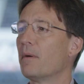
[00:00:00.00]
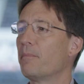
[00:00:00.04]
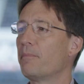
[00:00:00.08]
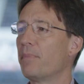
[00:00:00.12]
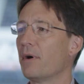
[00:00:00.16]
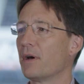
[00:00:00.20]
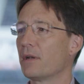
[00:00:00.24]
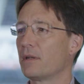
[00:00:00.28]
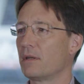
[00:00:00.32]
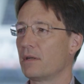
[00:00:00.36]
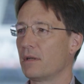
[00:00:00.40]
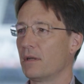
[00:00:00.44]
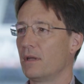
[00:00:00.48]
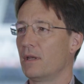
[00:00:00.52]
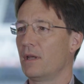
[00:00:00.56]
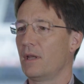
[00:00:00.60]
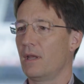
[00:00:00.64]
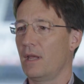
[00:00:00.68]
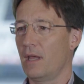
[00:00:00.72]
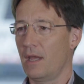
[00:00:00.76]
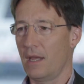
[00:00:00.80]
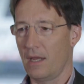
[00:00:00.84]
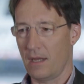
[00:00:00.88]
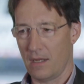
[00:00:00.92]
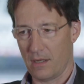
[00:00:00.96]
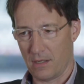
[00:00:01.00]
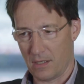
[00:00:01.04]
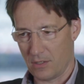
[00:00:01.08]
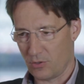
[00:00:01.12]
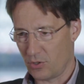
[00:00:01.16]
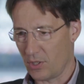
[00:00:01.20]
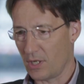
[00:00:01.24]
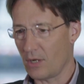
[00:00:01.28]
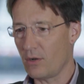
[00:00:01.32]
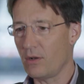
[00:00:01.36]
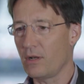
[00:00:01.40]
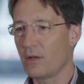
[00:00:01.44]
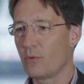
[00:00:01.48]
but in
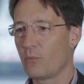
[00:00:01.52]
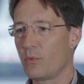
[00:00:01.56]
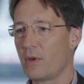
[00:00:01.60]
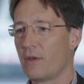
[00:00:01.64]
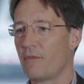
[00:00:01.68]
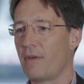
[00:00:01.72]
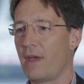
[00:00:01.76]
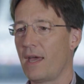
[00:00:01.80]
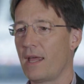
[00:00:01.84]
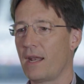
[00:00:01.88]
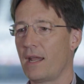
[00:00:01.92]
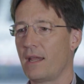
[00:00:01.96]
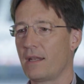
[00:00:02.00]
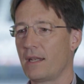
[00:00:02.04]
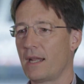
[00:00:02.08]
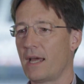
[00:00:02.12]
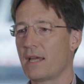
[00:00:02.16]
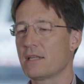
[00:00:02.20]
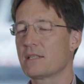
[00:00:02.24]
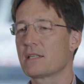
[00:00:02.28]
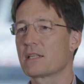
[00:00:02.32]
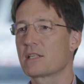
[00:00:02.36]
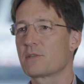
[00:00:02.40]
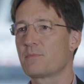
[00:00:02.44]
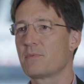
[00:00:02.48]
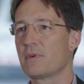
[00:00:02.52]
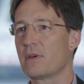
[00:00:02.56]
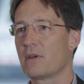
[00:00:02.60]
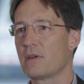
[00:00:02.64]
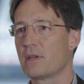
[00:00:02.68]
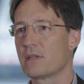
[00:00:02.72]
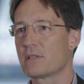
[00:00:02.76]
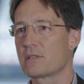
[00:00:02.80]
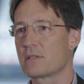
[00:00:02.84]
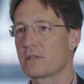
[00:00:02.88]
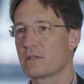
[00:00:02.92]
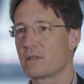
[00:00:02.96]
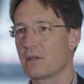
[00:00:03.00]
general we've had a nice
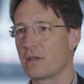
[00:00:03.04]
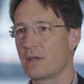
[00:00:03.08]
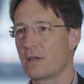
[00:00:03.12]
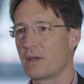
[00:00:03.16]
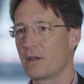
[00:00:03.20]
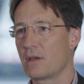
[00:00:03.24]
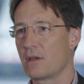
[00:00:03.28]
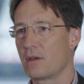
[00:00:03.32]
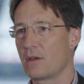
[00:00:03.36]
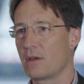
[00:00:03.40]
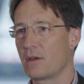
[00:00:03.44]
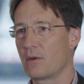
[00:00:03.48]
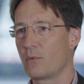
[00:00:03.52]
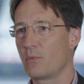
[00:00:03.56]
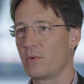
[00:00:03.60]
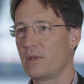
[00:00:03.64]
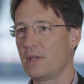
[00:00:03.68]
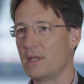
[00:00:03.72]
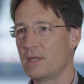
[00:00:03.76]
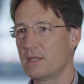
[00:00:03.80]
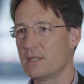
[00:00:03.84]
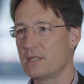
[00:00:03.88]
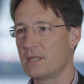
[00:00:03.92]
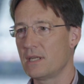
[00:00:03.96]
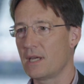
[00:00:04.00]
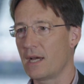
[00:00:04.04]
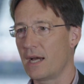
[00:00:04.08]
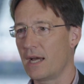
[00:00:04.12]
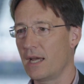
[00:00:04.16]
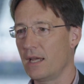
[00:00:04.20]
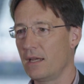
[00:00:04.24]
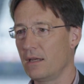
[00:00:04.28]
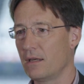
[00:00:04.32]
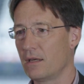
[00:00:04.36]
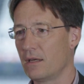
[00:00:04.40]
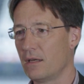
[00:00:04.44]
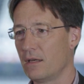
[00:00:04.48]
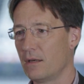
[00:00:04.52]
experience with
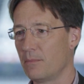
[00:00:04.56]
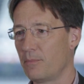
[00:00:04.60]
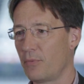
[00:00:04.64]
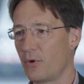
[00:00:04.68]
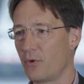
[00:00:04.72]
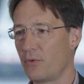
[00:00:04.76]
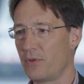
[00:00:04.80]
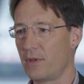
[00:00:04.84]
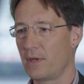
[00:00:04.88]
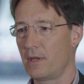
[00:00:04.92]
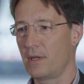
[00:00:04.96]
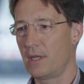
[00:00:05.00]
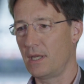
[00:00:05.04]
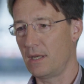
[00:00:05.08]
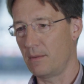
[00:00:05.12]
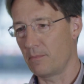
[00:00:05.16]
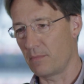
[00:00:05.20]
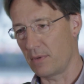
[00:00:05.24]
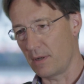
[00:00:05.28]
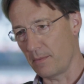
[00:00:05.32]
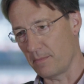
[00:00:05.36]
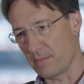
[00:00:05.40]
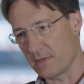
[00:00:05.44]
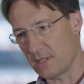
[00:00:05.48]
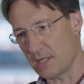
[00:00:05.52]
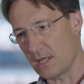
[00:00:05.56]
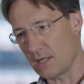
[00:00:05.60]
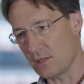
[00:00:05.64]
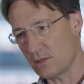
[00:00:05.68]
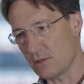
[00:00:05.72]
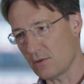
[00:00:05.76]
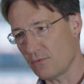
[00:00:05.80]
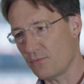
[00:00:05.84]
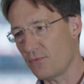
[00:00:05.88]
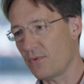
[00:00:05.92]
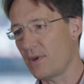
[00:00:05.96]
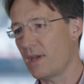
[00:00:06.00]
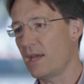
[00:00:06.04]
ECI, both in the
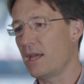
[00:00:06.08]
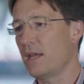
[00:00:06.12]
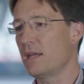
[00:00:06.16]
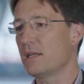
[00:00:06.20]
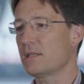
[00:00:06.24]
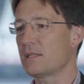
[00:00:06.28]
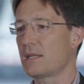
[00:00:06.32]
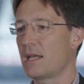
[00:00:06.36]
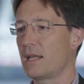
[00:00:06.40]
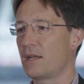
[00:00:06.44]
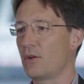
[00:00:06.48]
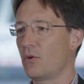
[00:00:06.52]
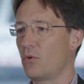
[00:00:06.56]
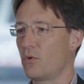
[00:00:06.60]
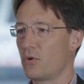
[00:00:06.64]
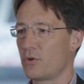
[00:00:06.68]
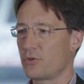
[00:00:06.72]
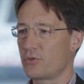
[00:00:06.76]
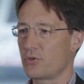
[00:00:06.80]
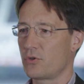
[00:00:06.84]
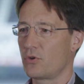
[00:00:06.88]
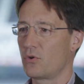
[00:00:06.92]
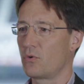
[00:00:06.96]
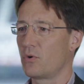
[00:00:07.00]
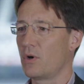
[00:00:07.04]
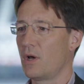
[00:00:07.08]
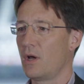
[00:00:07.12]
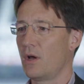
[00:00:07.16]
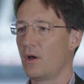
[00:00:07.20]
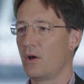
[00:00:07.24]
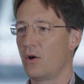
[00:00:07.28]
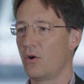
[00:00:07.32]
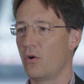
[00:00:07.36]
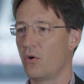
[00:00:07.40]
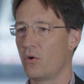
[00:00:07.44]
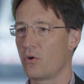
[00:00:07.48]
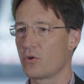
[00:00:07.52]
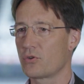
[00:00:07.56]
implementation phase and also
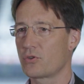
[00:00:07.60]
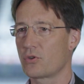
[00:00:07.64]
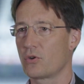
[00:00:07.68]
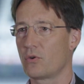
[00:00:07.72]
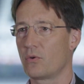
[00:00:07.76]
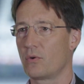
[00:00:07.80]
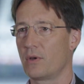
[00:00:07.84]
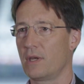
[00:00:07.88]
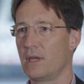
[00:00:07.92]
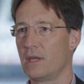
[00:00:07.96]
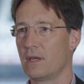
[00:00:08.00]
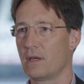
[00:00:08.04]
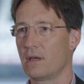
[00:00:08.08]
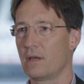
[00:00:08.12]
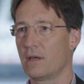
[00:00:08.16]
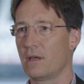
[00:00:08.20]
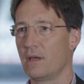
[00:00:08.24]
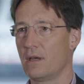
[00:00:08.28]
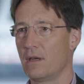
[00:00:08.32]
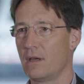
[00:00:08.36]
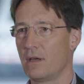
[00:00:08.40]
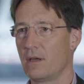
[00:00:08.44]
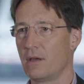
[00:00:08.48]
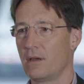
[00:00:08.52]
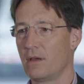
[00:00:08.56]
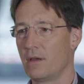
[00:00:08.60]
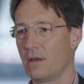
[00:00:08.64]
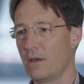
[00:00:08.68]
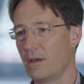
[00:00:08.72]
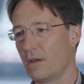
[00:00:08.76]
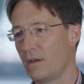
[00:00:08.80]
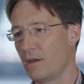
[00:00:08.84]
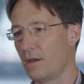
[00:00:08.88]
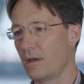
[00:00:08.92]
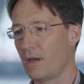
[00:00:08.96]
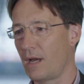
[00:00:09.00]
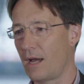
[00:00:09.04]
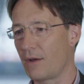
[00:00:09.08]
here
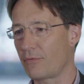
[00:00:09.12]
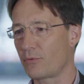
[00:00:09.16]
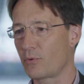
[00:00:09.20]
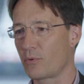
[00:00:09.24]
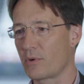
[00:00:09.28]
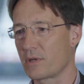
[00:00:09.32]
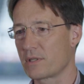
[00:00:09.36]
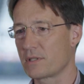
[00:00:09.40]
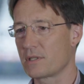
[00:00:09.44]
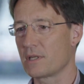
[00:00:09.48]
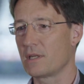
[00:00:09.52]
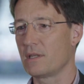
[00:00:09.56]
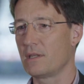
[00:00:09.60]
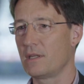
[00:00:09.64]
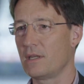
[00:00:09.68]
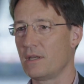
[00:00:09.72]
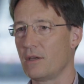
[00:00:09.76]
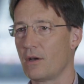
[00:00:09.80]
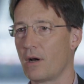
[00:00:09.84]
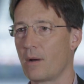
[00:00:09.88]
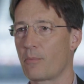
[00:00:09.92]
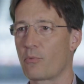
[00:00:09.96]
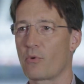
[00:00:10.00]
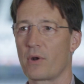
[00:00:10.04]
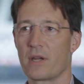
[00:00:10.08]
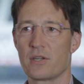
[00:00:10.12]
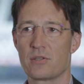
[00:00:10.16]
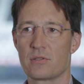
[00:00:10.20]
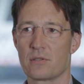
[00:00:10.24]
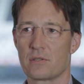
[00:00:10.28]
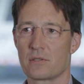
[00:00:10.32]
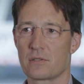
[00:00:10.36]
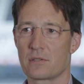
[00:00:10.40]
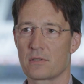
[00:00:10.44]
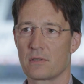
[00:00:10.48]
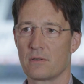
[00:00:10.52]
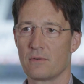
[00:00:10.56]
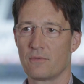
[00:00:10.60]
afterwards in the
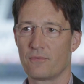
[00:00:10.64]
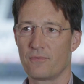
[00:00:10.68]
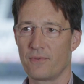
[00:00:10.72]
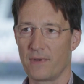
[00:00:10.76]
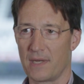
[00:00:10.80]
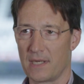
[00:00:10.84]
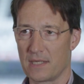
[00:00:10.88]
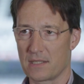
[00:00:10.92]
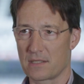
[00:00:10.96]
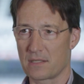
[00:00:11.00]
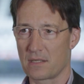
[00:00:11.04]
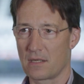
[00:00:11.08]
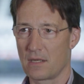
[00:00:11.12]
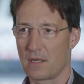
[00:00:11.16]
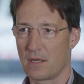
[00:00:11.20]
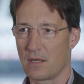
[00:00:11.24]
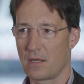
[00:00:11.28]
operations phase.